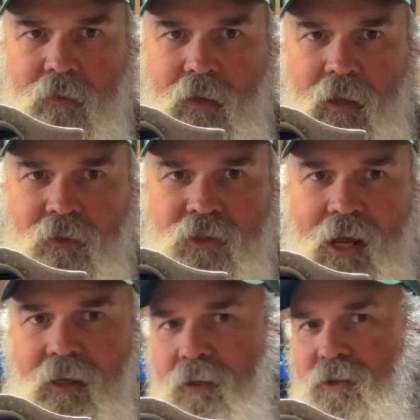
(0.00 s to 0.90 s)

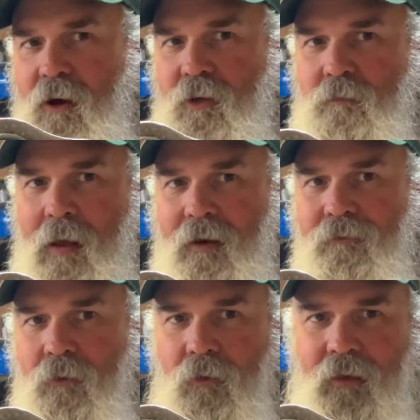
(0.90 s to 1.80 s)
intake exhaust
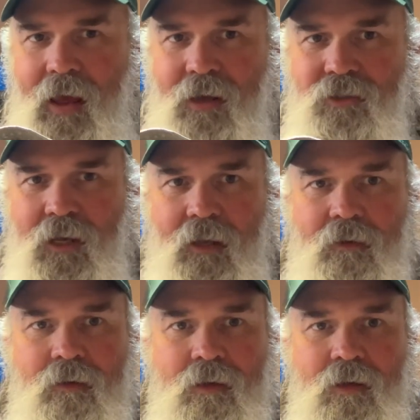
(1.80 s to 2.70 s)
manifold gasket
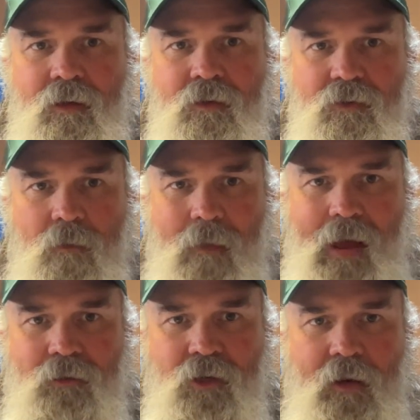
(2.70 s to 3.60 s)
to
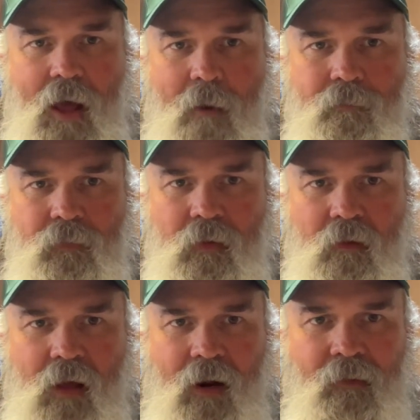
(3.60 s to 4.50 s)
match it up.
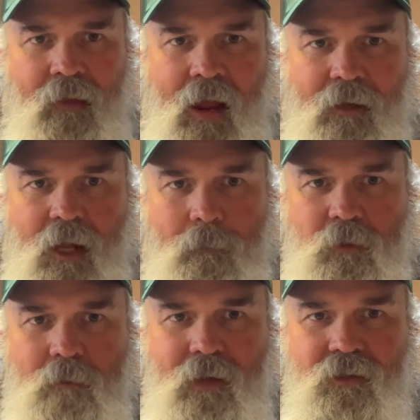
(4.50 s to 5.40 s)
Got it lined up
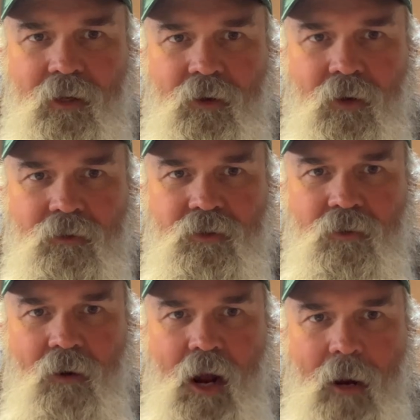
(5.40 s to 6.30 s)
as best I could and
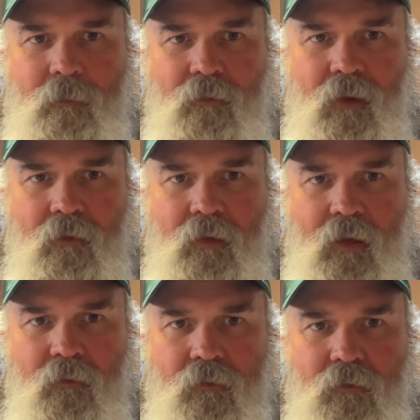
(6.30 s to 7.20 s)
scribed, and
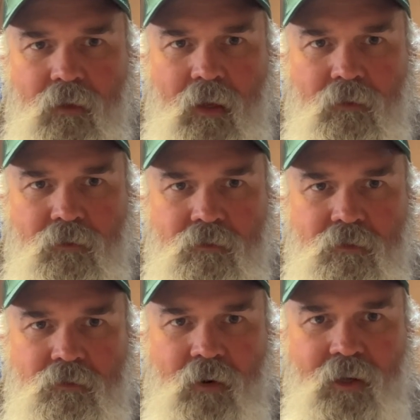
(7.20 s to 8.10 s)
then and
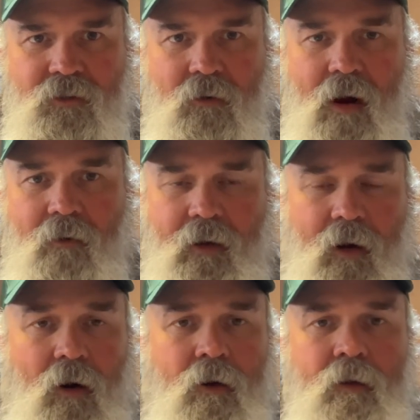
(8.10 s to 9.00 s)
traced around
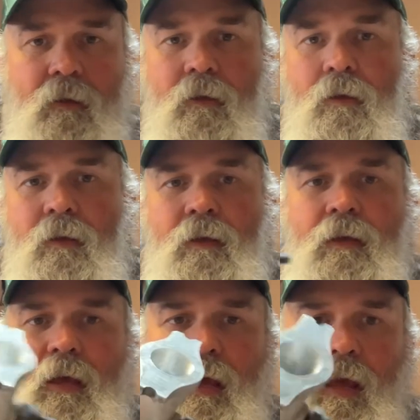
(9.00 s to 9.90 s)
here
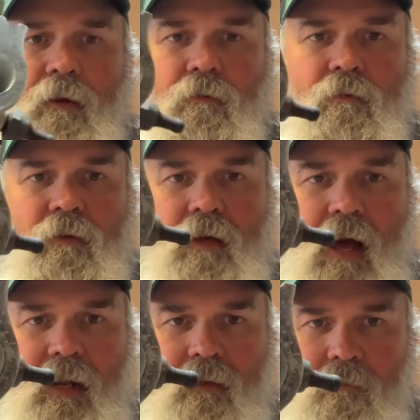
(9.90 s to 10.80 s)
and
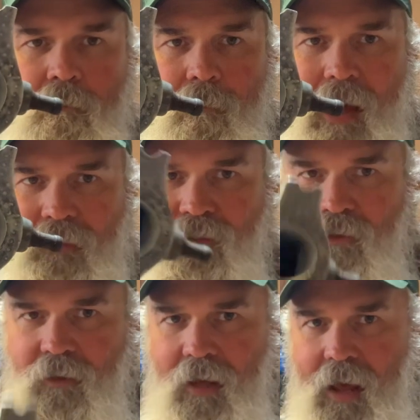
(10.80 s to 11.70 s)
got it matched to
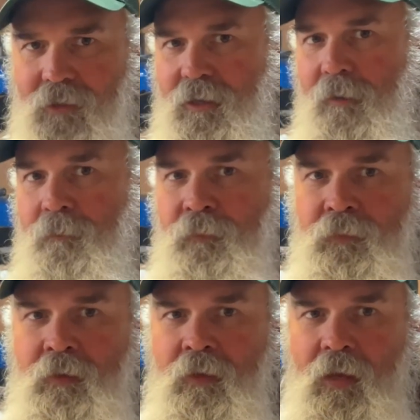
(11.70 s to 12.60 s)
the gasket.
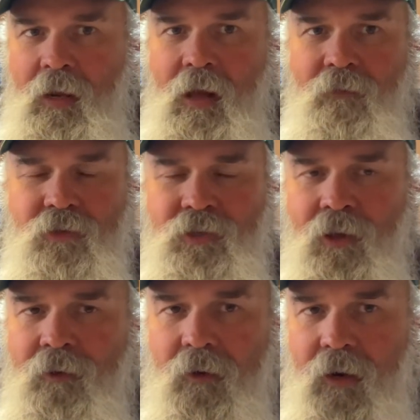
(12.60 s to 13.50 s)
And on the
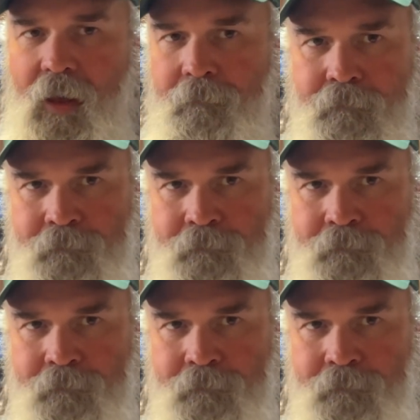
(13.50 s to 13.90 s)
cylinder head,